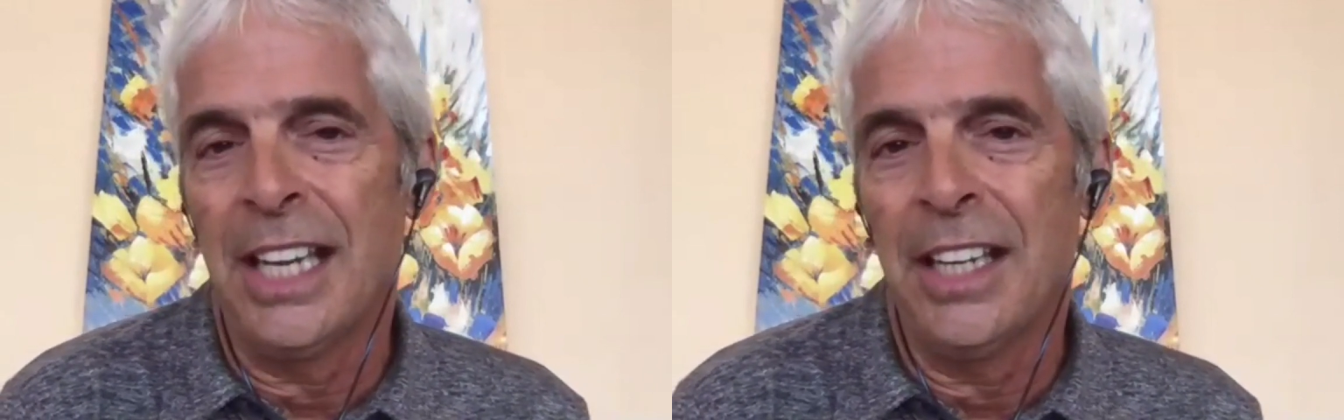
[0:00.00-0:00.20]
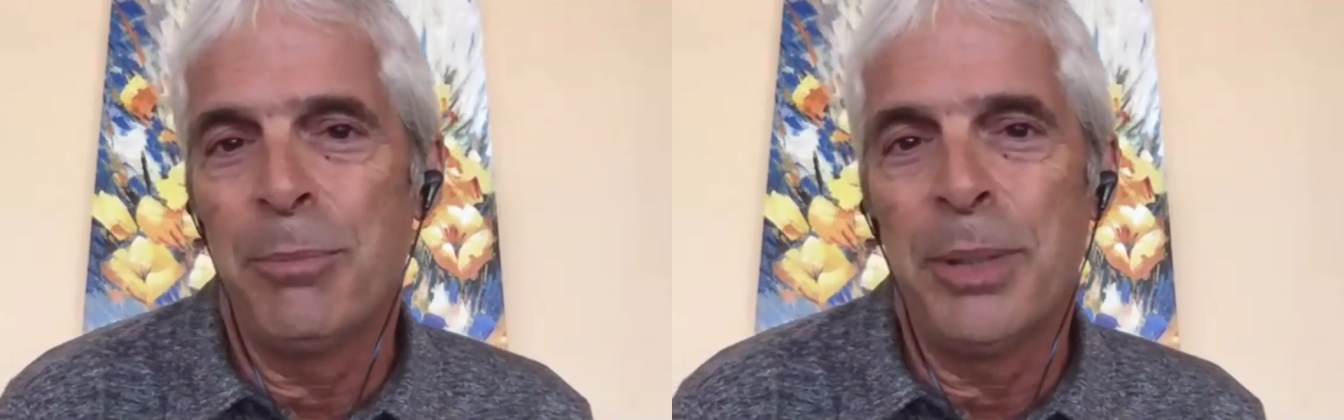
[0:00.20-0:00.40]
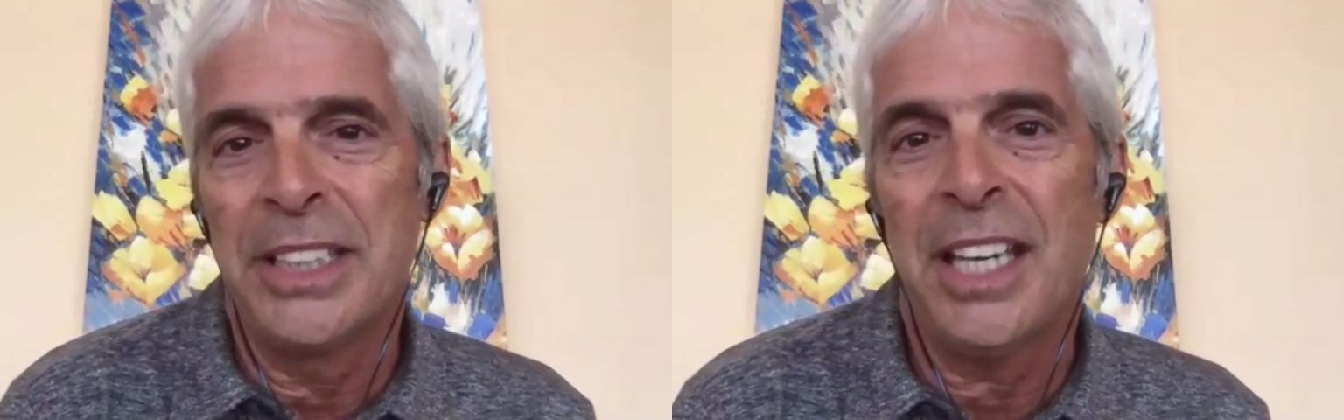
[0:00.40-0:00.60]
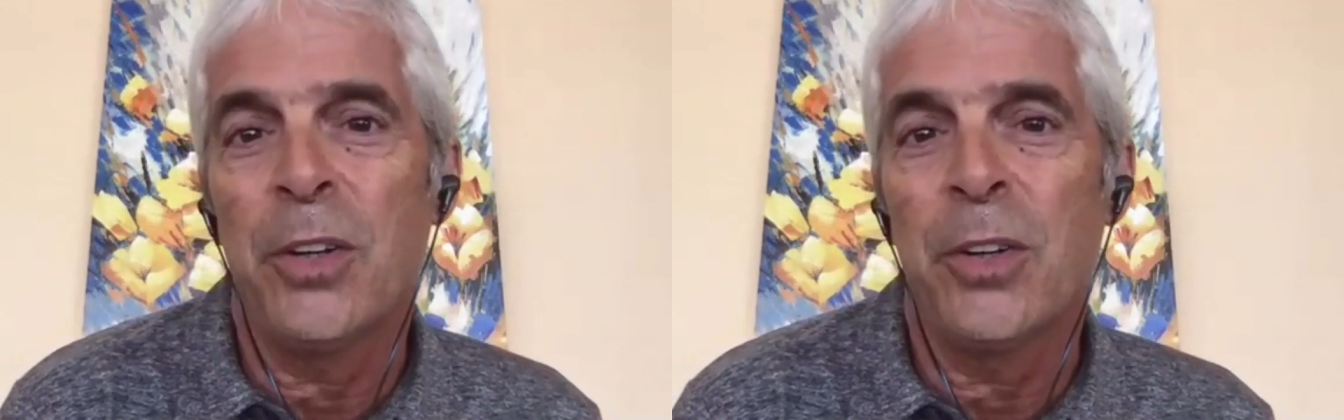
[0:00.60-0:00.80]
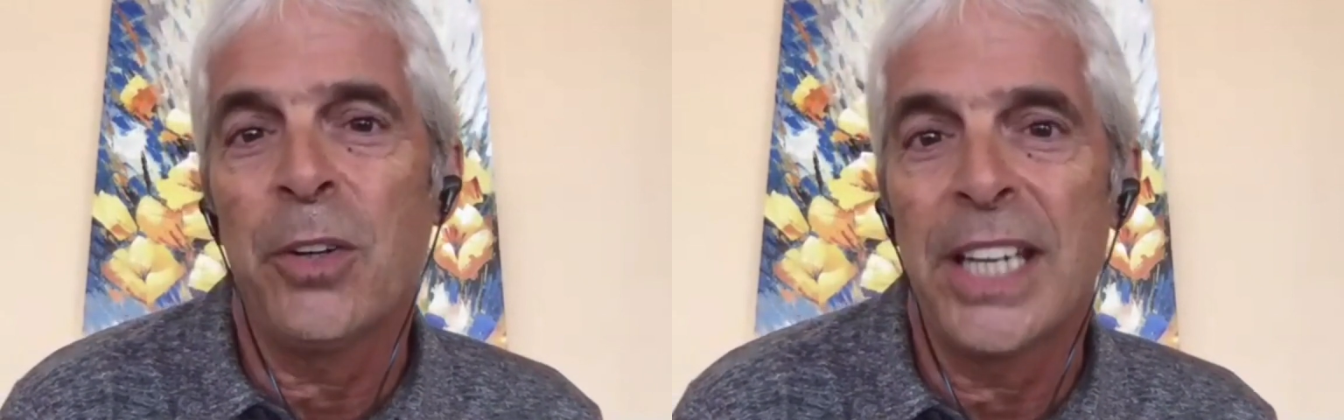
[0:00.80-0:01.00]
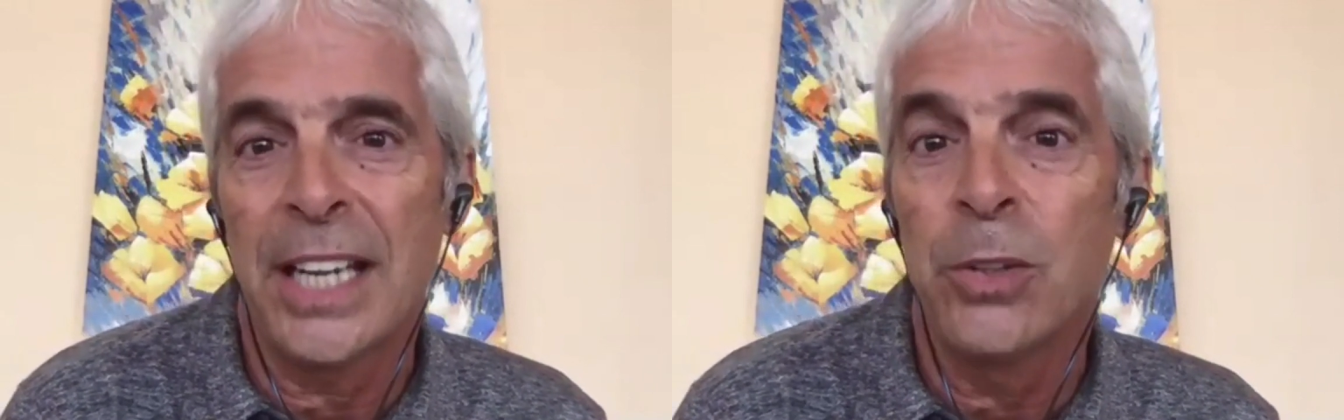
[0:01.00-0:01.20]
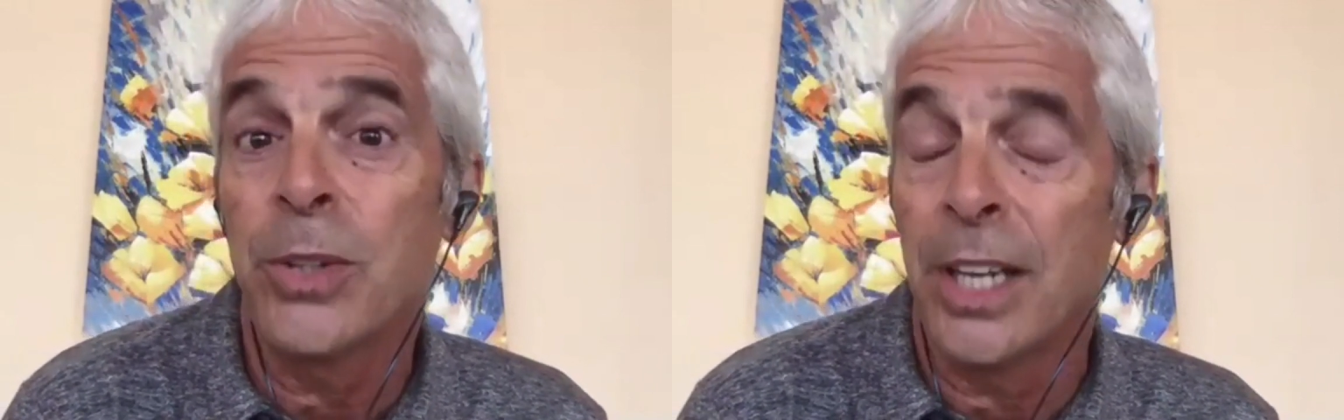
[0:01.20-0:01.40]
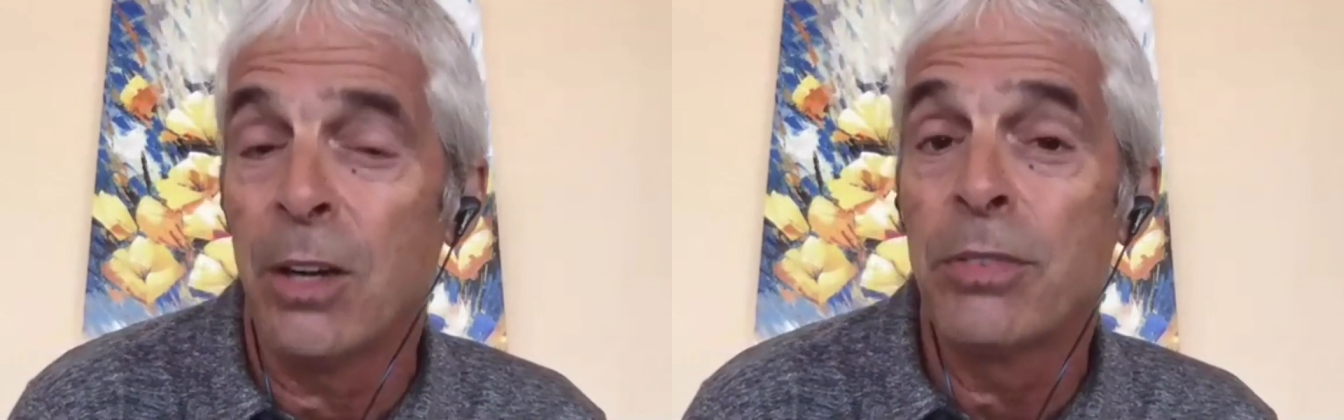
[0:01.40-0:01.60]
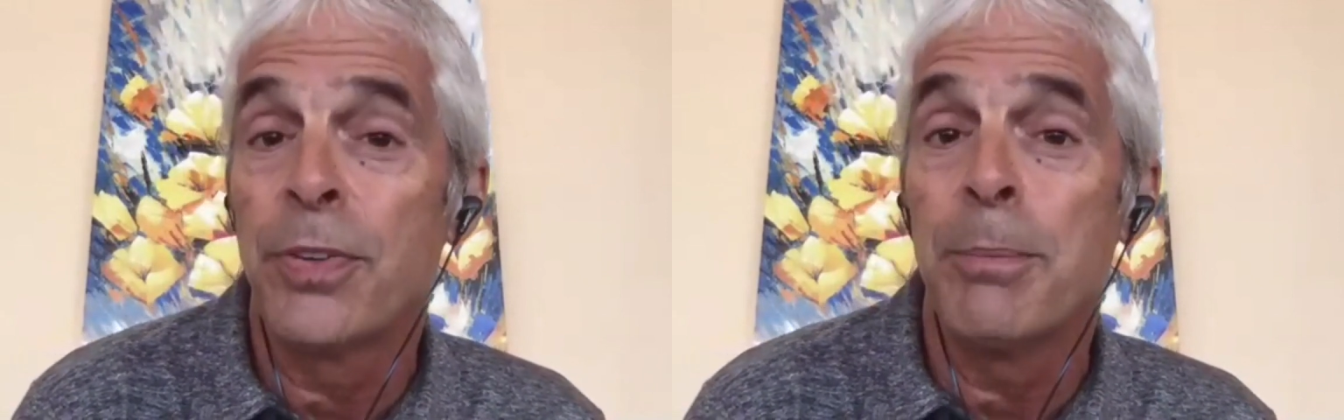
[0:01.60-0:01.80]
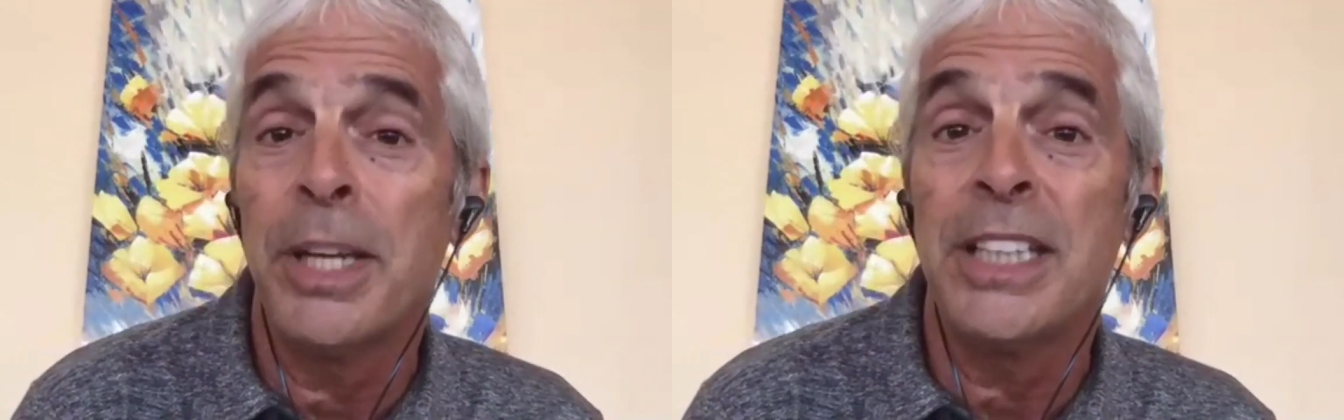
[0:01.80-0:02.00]
I've been carrying out now
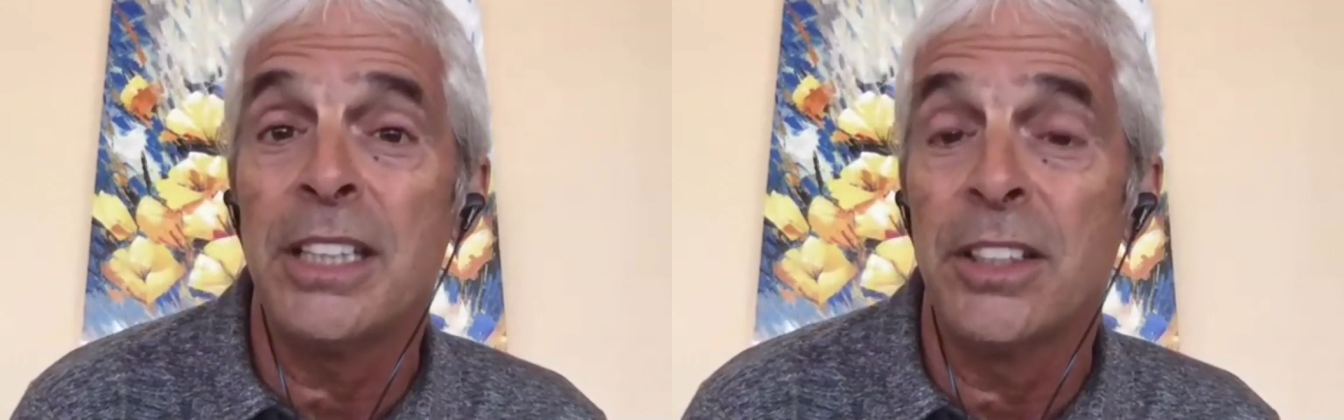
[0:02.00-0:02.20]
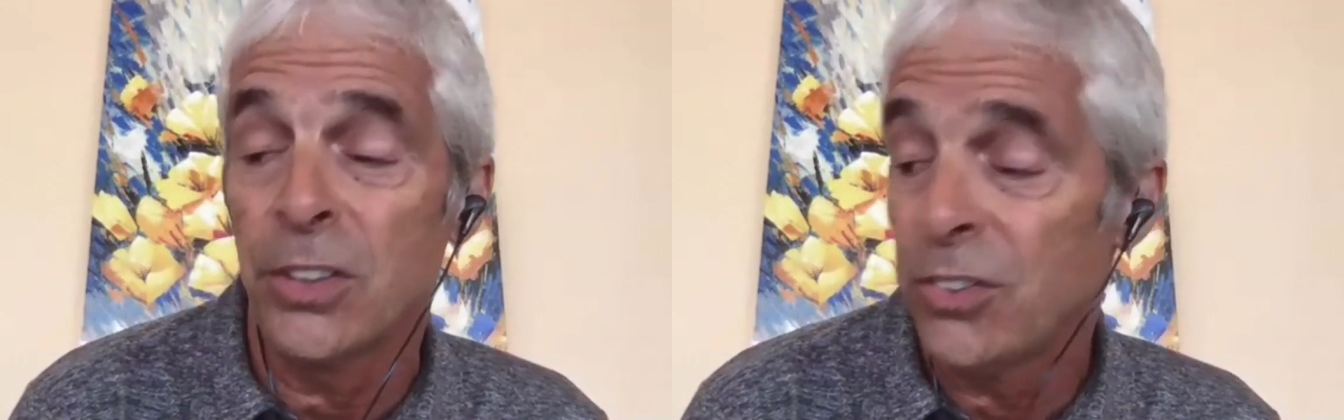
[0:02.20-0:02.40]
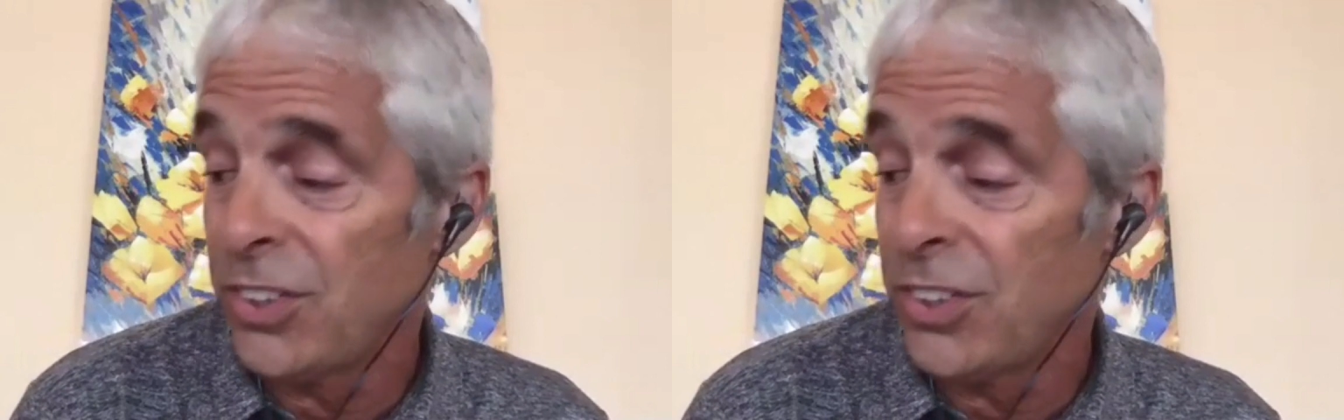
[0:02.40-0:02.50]
for many years.